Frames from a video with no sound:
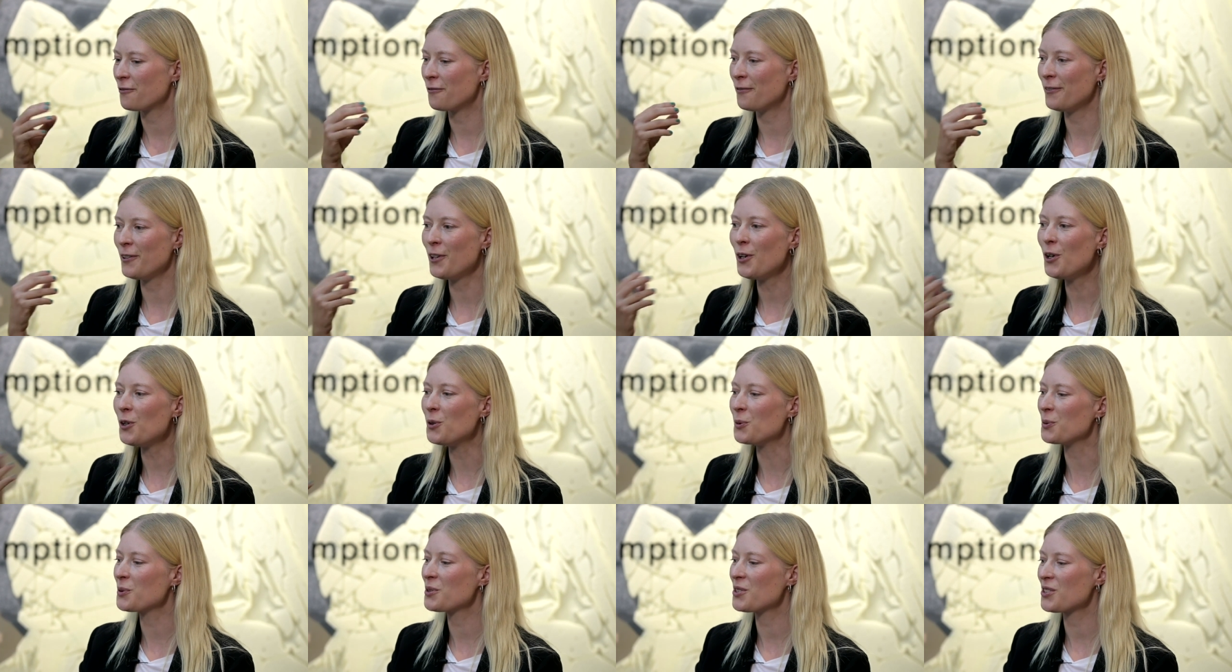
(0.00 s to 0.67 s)

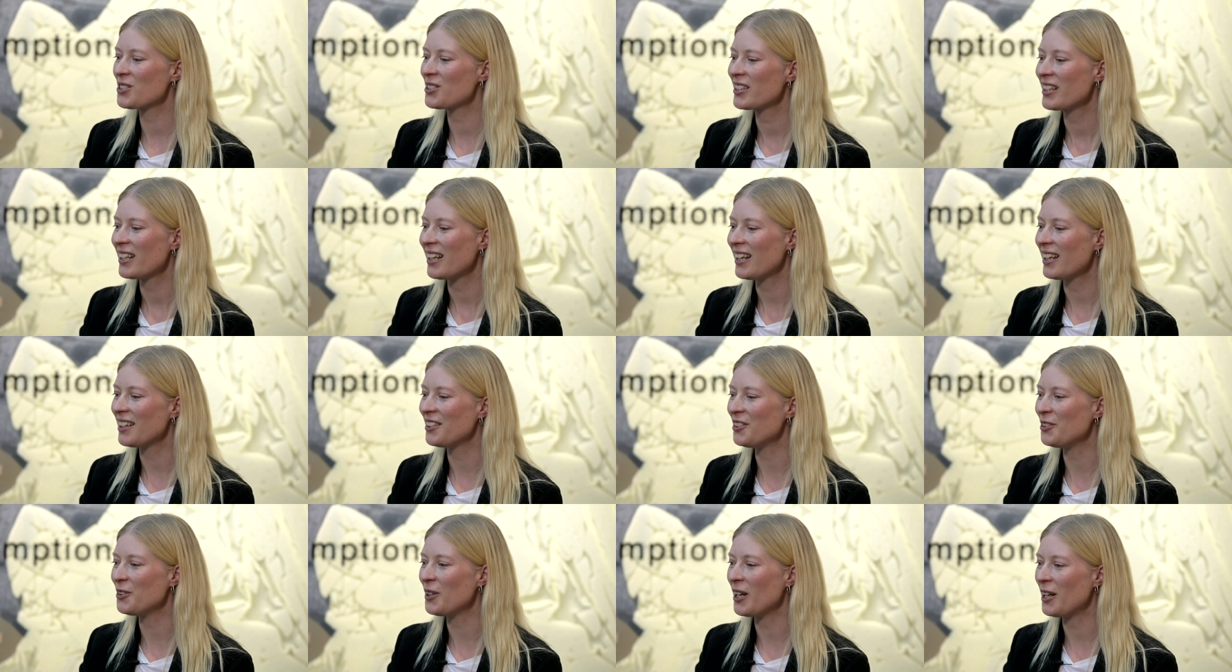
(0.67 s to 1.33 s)
flows
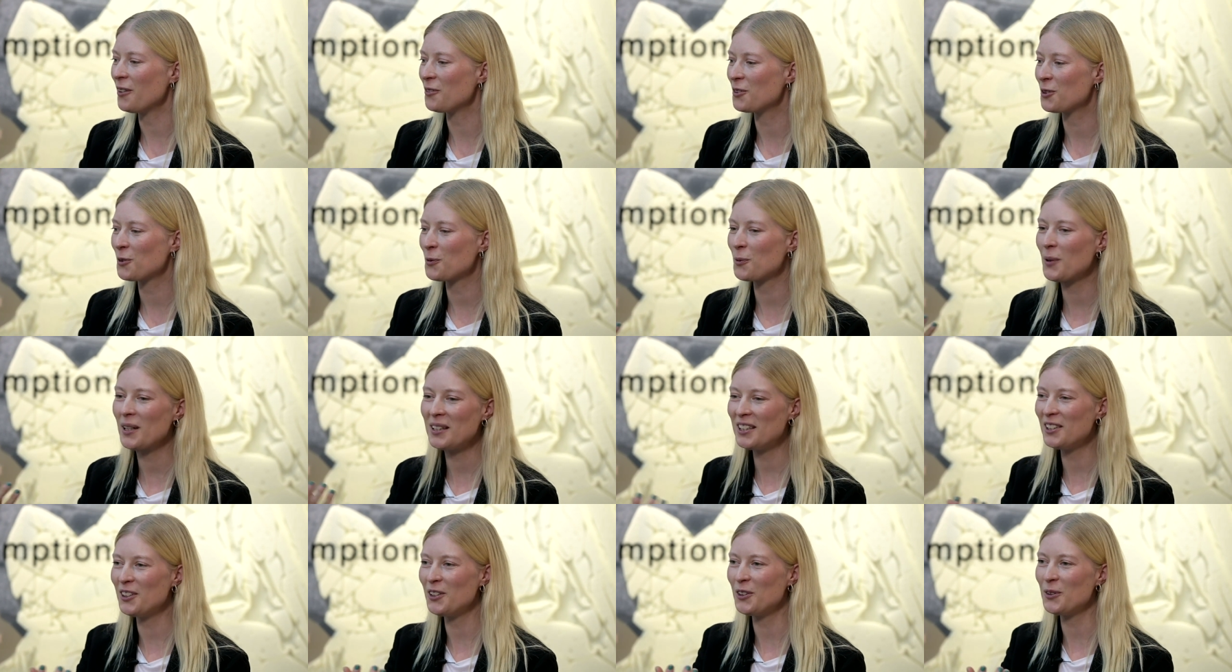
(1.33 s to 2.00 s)
and you have
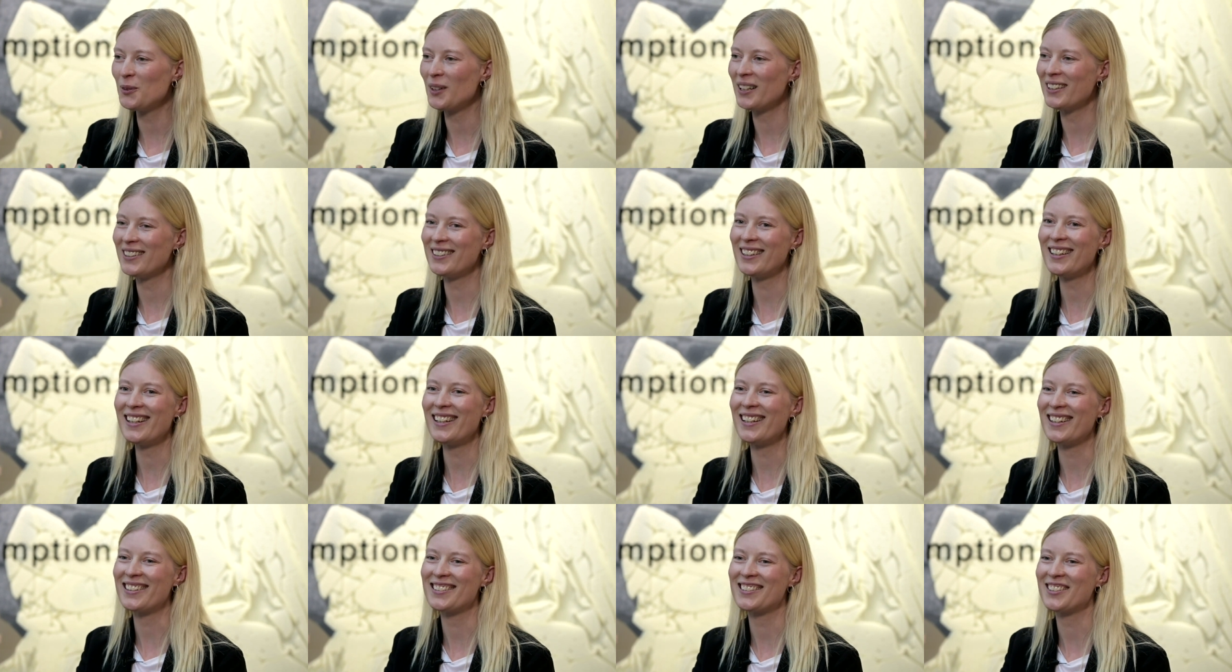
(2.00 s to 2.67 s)
20 new
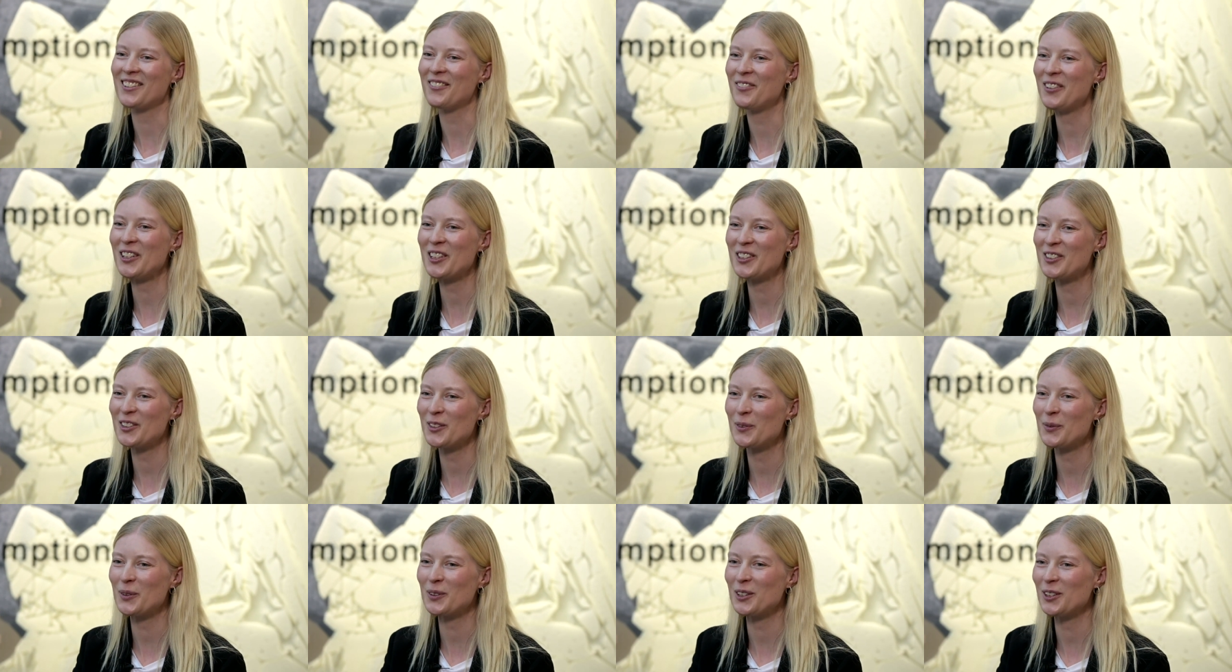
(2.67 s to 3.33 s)
ideas of
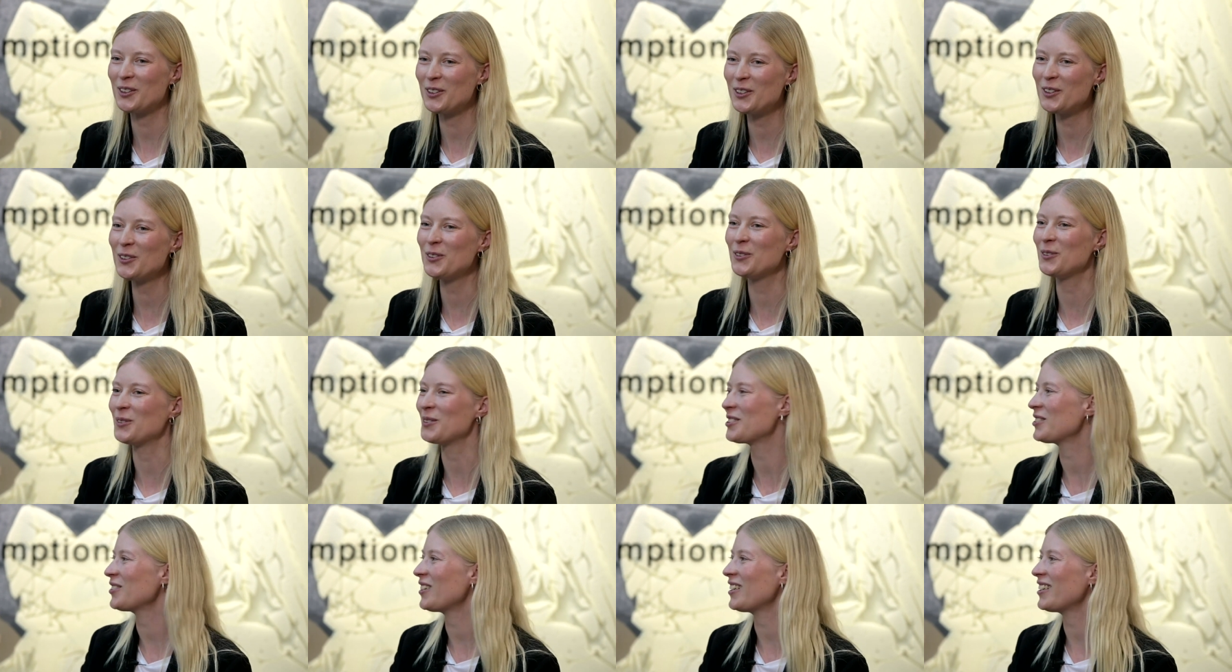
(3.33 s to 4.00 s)
things you want to
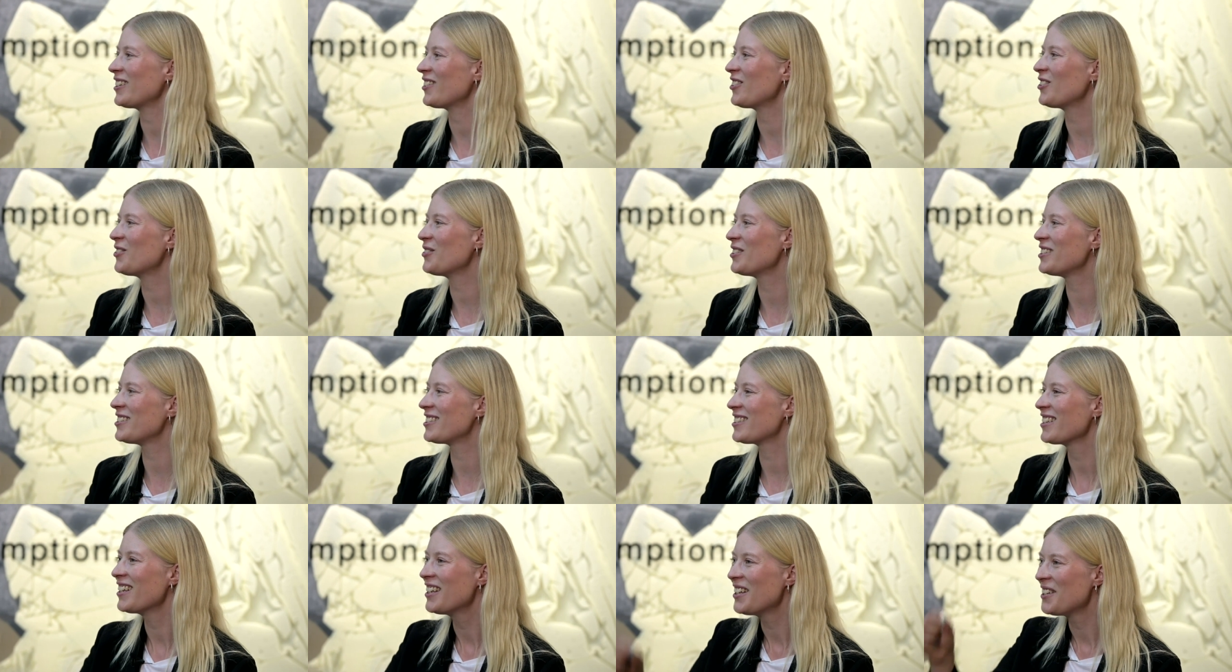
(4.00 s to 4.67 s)
do so i
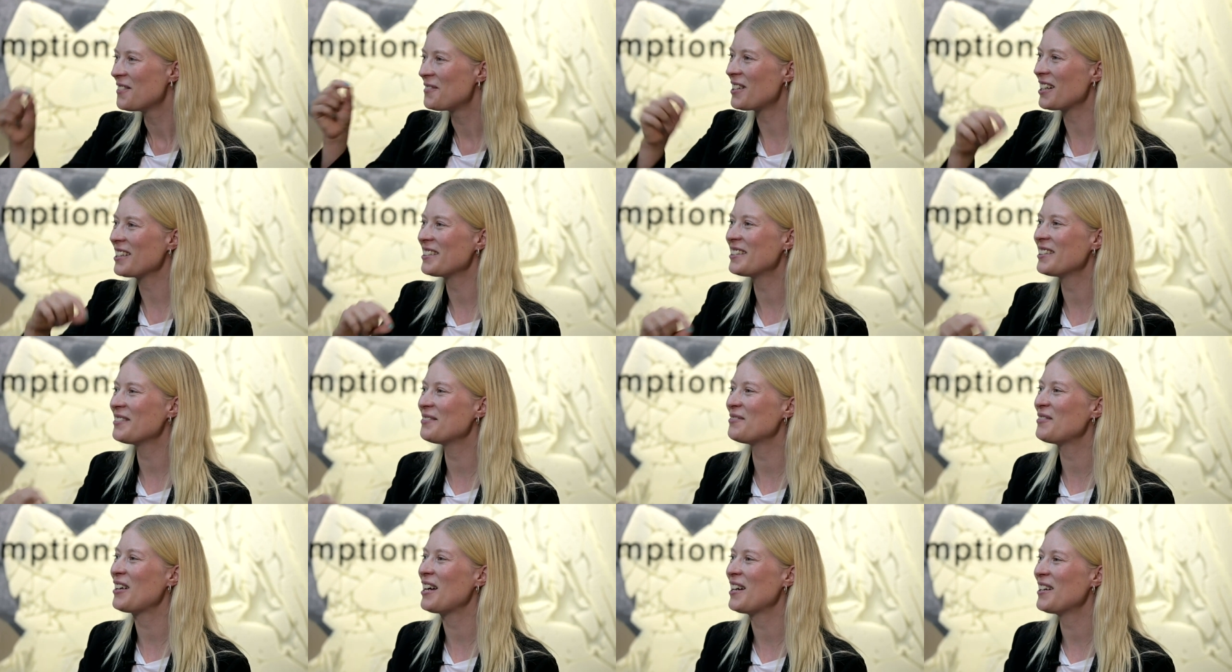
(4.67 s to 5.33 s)
always write
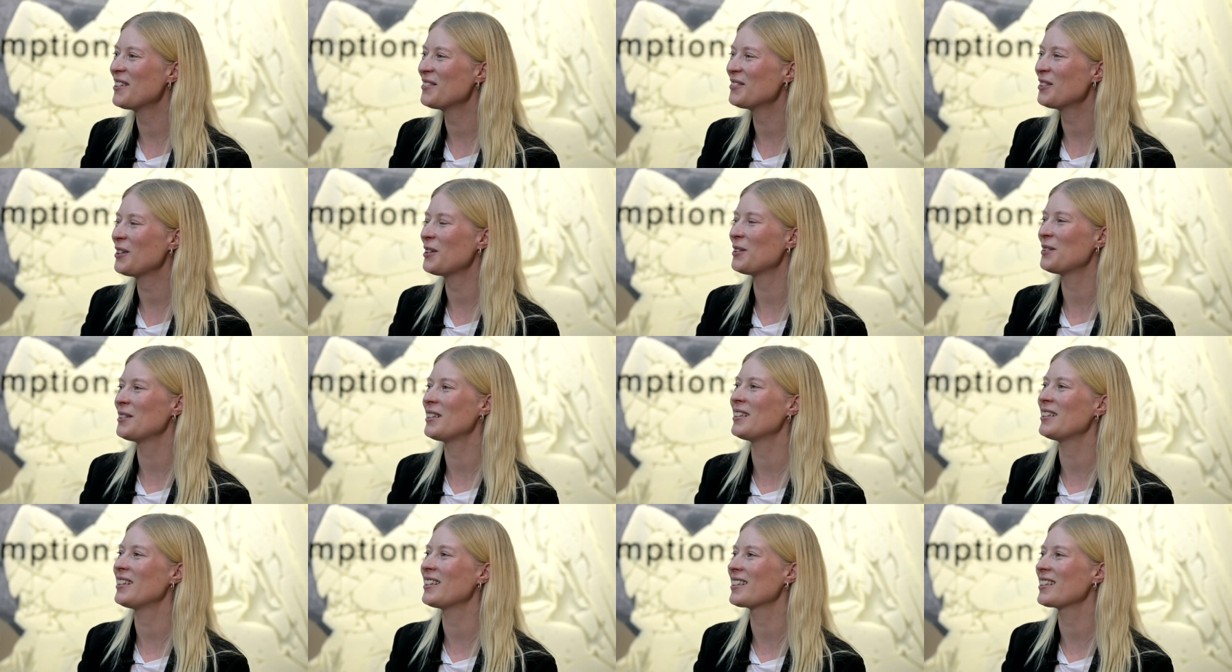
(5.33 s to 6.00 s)
them down
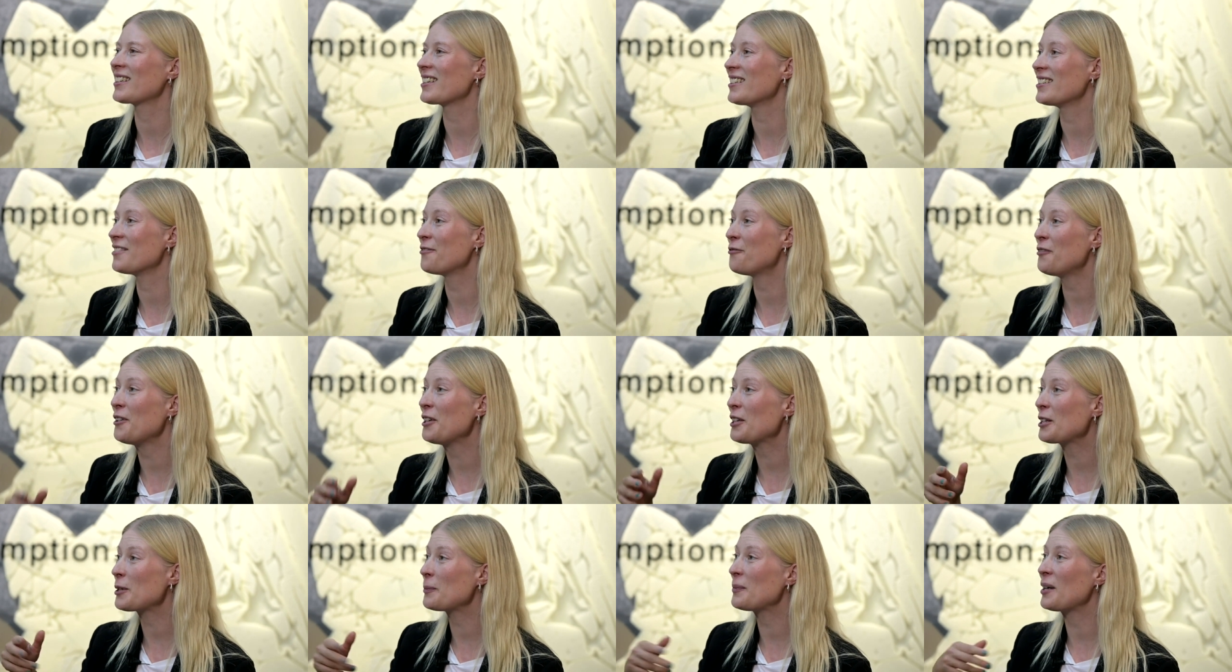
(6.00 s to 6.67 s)
and then i can
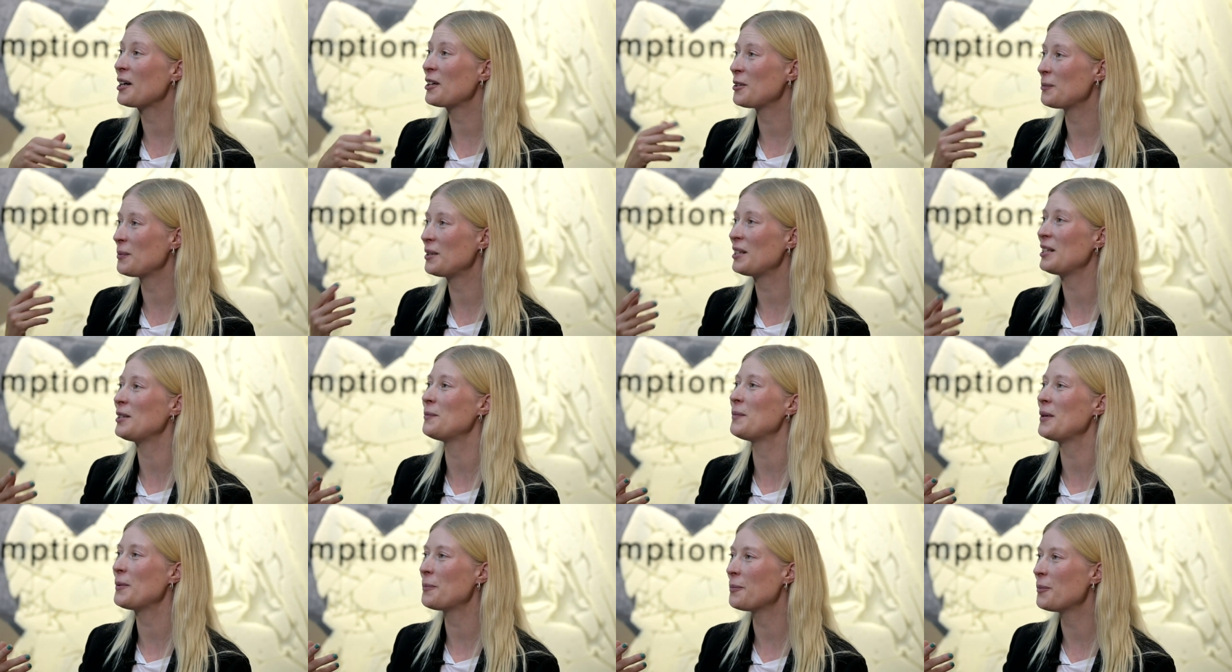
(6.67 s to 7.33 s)
think about them a
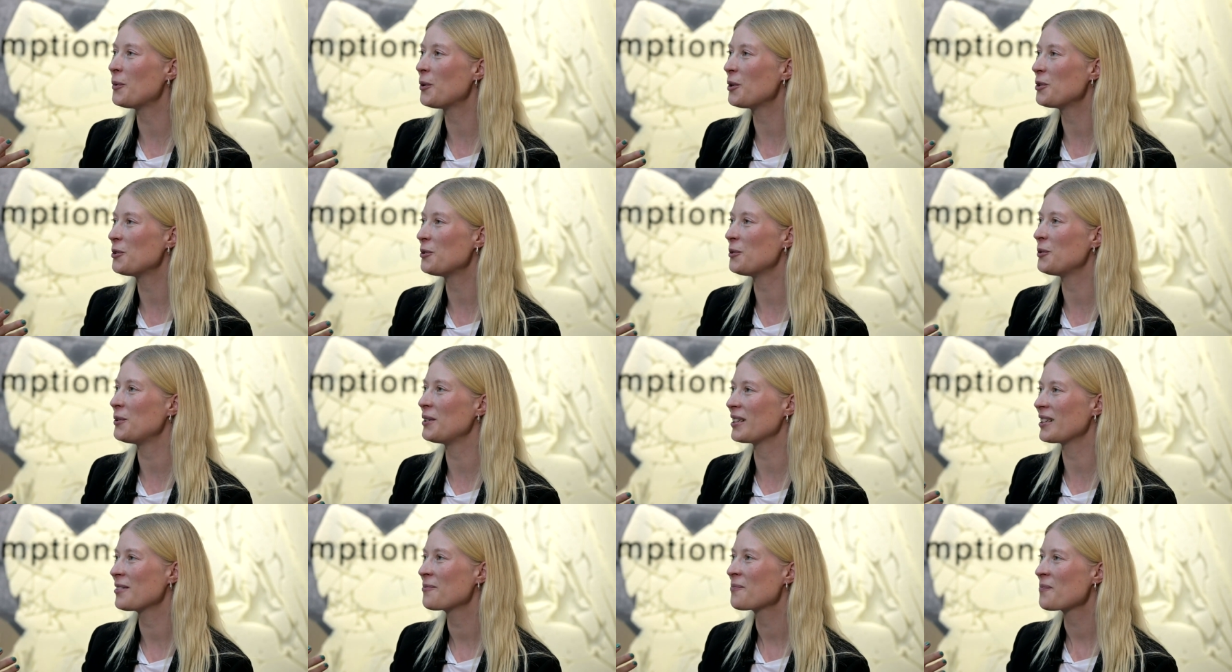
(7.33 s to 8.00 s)
little bit more
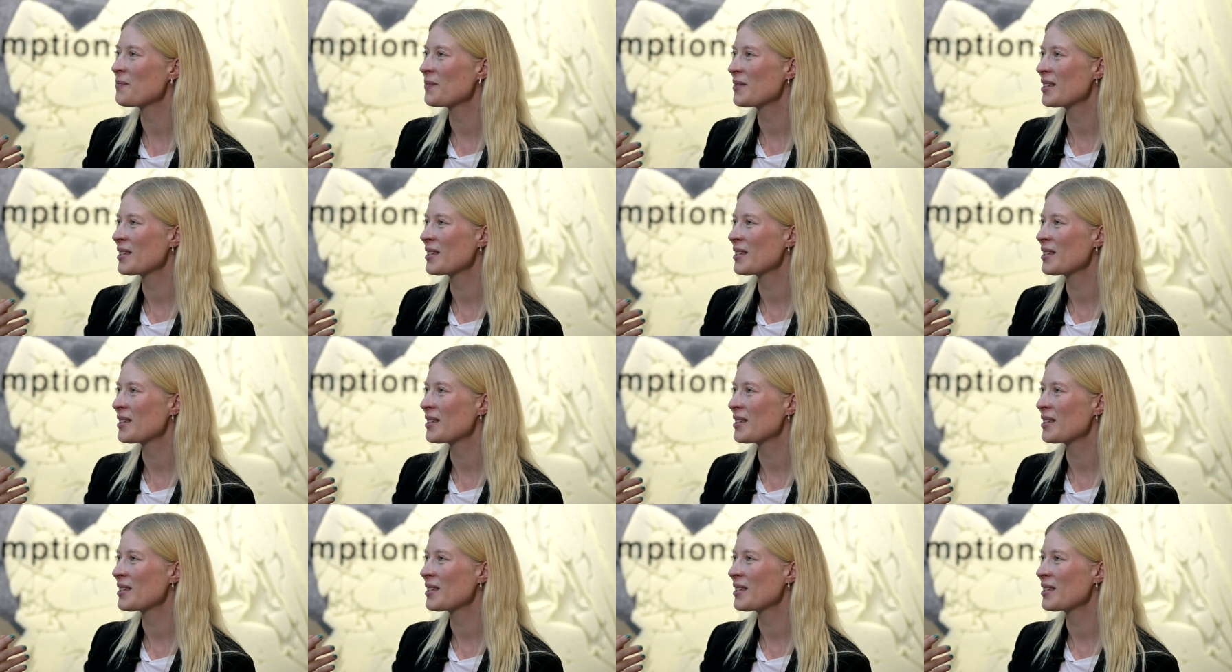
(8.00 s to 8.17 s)
during